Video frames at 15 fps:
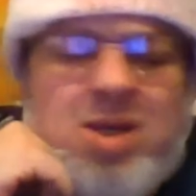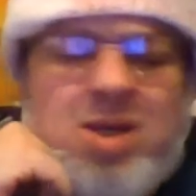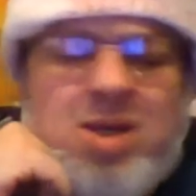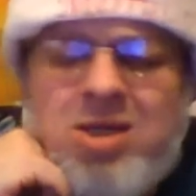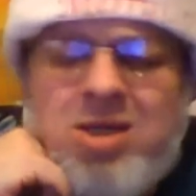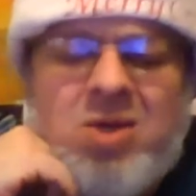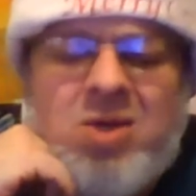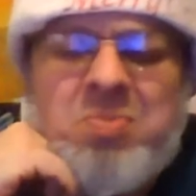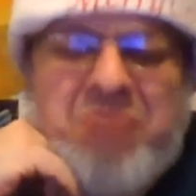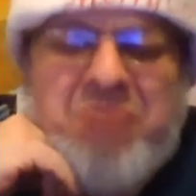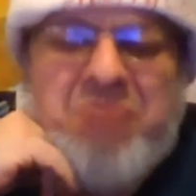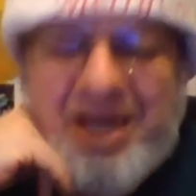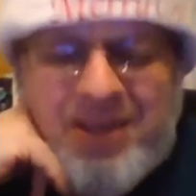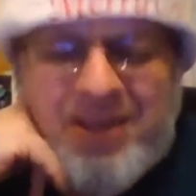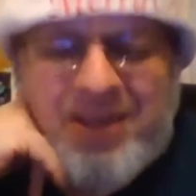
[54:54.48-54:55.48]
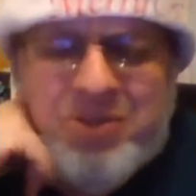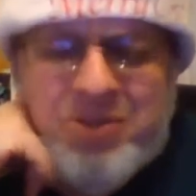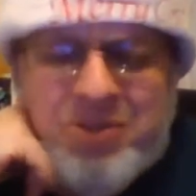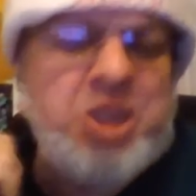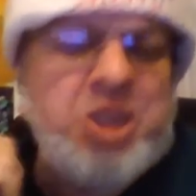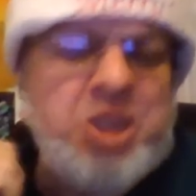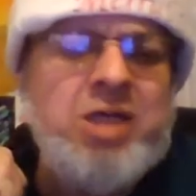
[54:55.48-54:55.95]
don't buy them
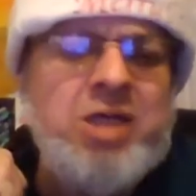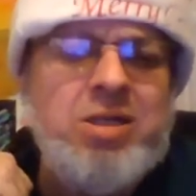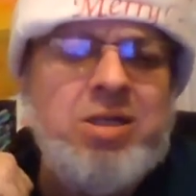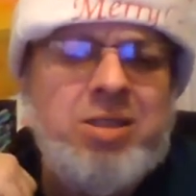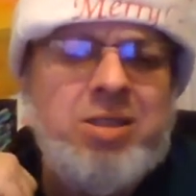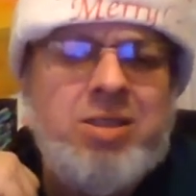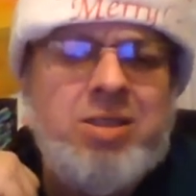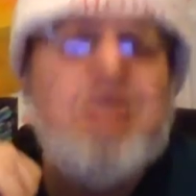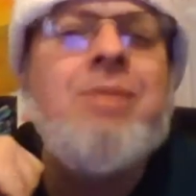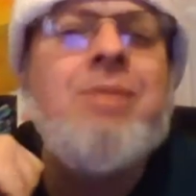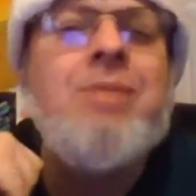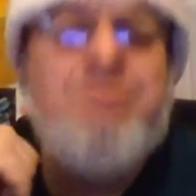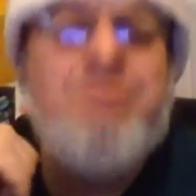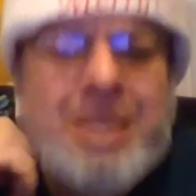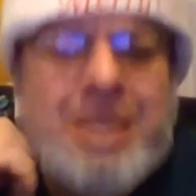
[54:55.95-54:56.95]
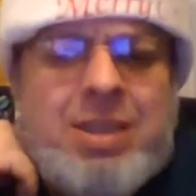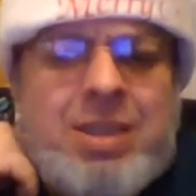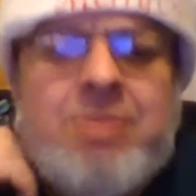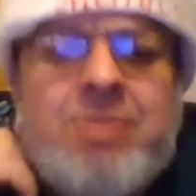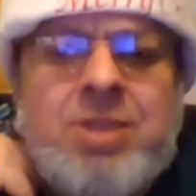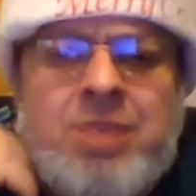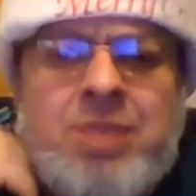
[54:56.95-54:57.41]
shit. Make them
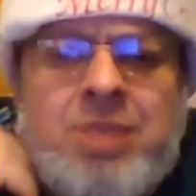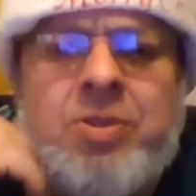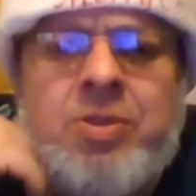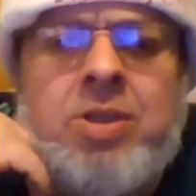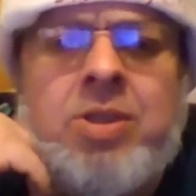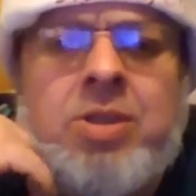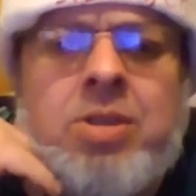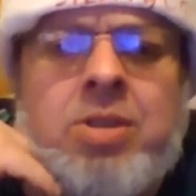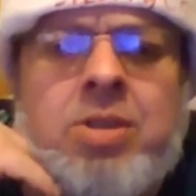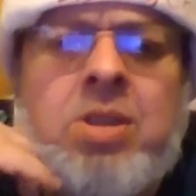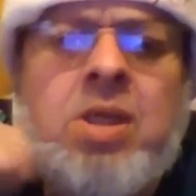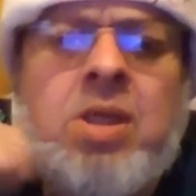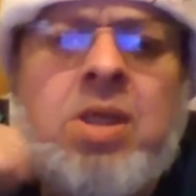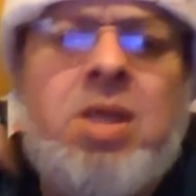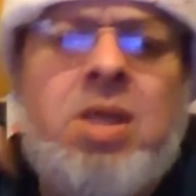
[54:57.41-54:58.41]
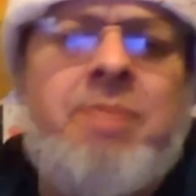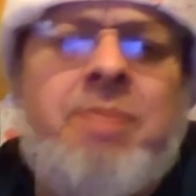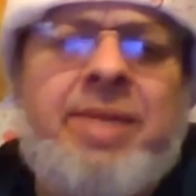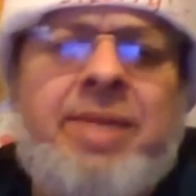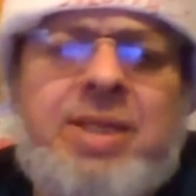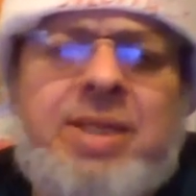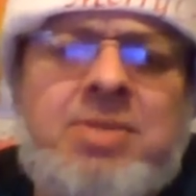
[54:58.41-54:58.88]
something. Make
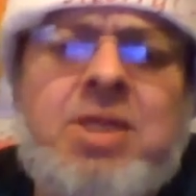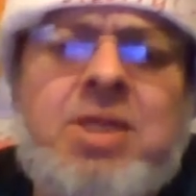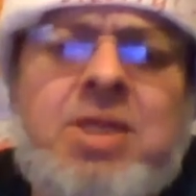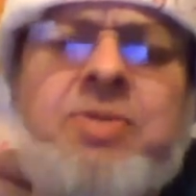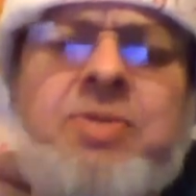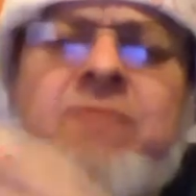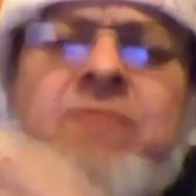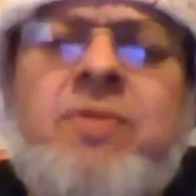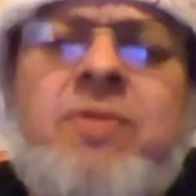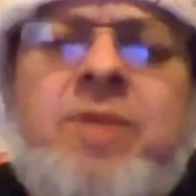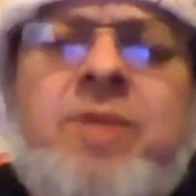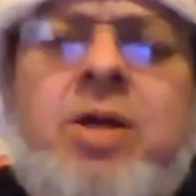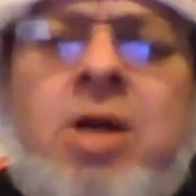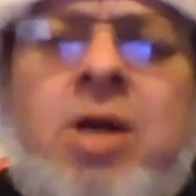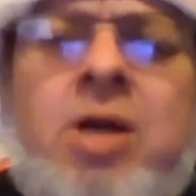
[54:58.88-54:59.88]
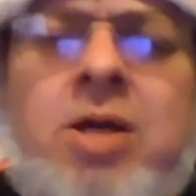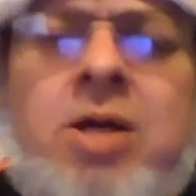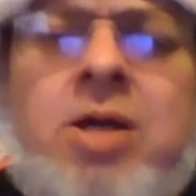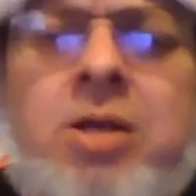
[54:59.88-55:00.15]
them something from your heart.